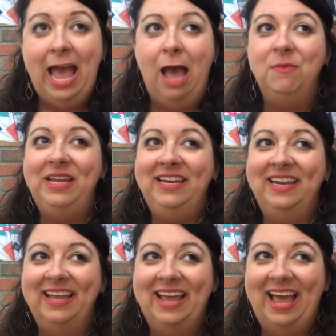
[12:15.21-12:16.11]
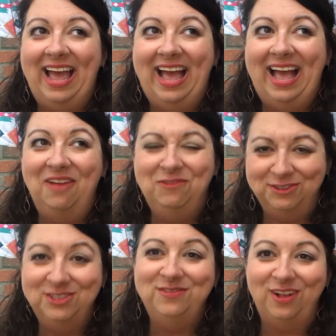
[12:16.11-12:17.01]
I mean,
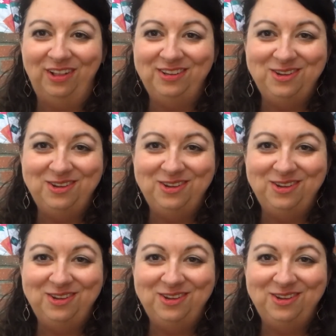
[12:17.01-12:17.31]
first of all,